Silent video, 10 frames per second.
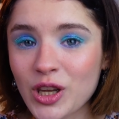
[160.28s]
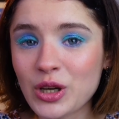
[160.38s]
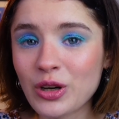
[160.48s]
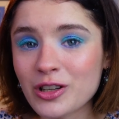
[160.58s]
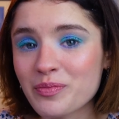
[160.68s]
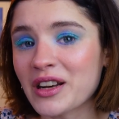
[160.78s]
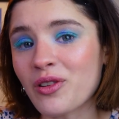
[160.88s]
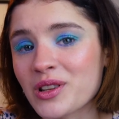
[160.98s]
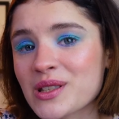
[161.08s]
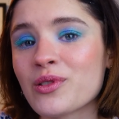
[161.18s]
good, but
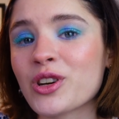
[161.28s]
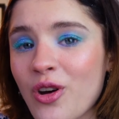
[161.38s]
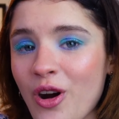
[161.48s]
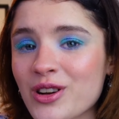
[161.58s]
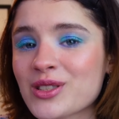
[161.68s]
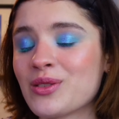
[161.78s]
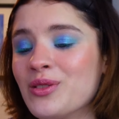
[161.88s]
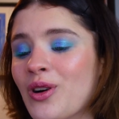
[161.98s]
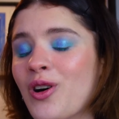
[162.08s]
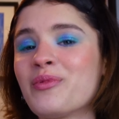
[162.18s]
also a curse, you
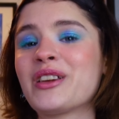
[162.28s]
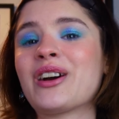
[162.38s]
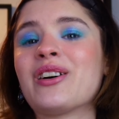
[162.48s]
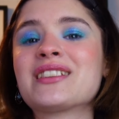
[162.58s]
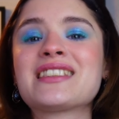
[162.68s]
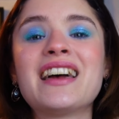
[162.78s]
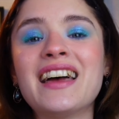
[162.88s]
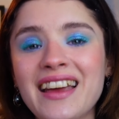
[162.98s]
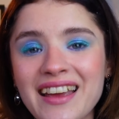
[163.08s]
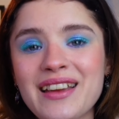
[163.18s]
know,
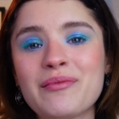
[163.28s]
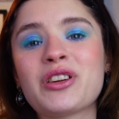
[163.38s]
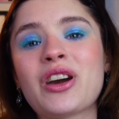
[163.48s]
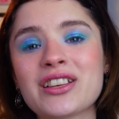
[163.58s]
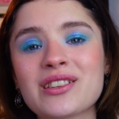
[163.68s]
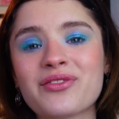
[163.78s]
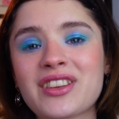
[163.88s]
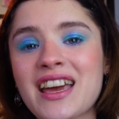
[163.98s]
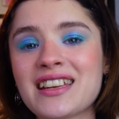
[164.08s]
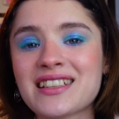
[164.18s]
because of
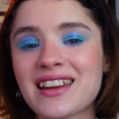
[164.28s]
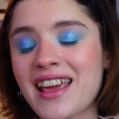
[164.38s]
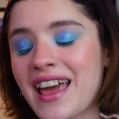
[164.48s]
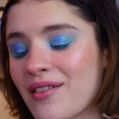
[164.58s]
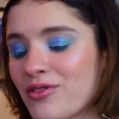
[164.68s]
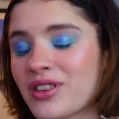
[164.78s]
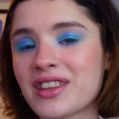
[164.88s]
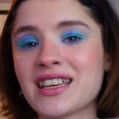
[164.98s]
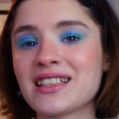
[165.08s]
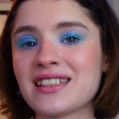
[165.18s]
that,
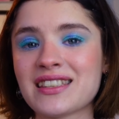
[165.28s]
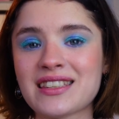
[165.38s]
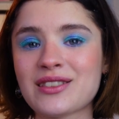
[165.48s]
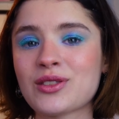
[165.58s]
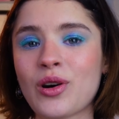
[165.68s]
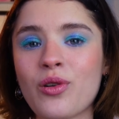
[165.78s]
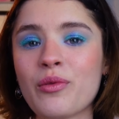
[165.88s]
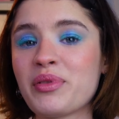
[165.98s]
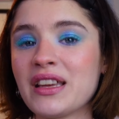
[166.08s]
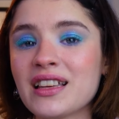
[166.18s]
everything is so
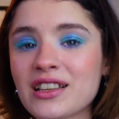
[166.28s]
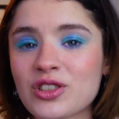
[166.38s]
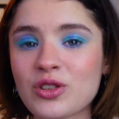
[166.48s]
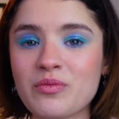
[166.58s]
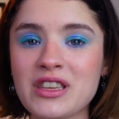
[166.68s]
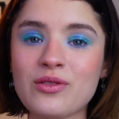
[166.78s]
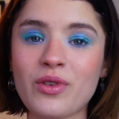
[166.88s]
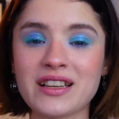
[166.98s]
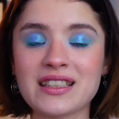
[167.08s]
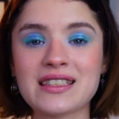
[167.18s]
appealing to me
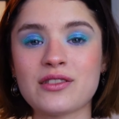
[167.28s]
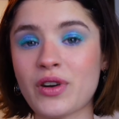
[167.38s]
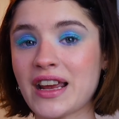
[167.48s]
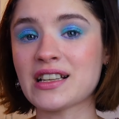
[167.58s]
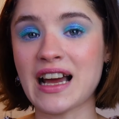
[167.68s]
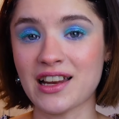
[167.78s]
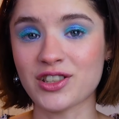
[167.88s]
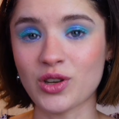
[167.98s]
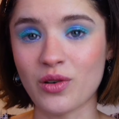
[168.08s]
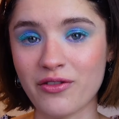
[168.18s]
when it's the right color
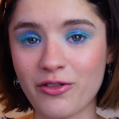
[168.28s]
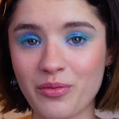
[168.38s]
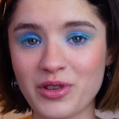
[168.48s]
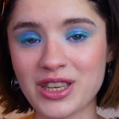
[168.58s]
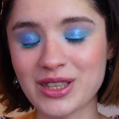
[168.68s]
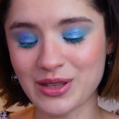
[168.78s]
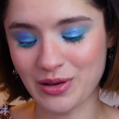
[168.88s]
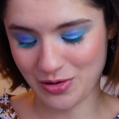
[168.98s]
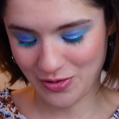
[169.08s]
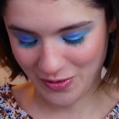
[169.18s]
story for me.
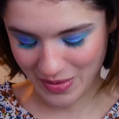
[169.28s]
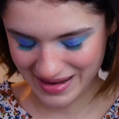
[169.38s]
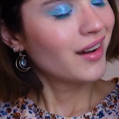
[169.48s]
So